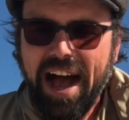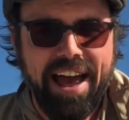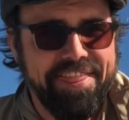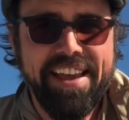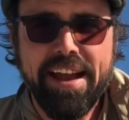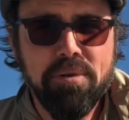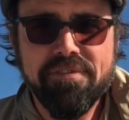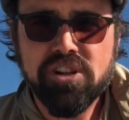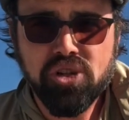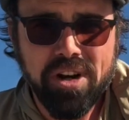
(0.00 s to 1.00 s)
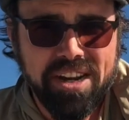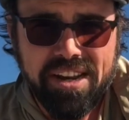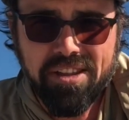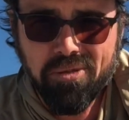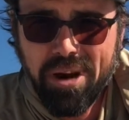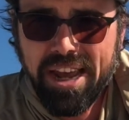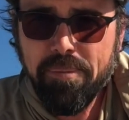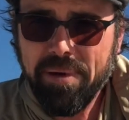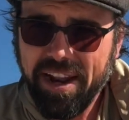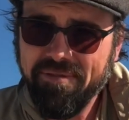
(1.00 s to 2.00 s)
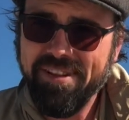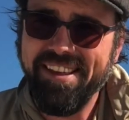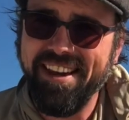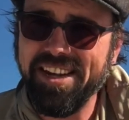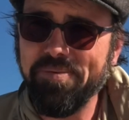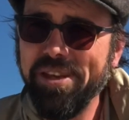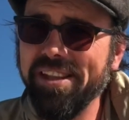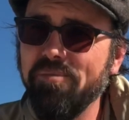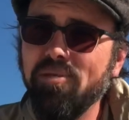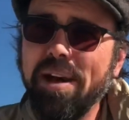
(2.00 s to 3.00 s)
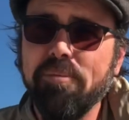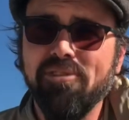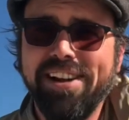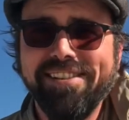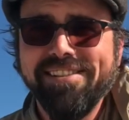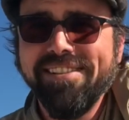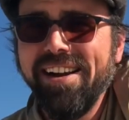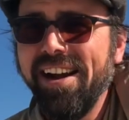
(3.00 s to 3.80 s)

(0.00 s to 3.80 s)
think I would have enjoyed it either way, but I really liked being the boom operator.